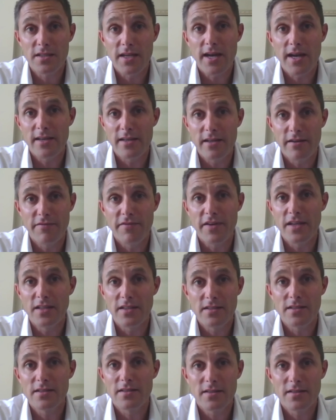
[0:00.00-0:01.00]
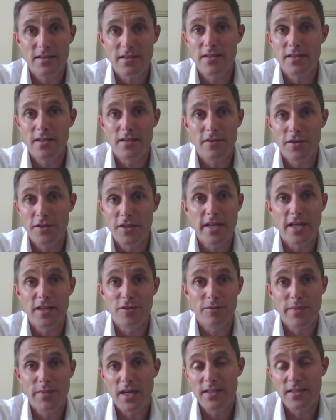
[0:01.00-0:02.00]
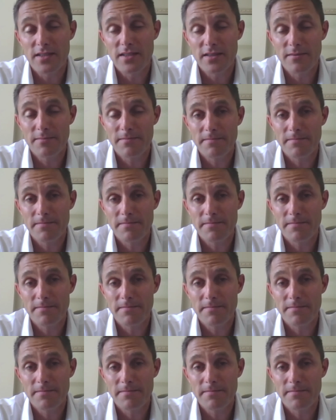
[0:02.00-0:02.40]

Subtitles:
cycling event on an annual basis.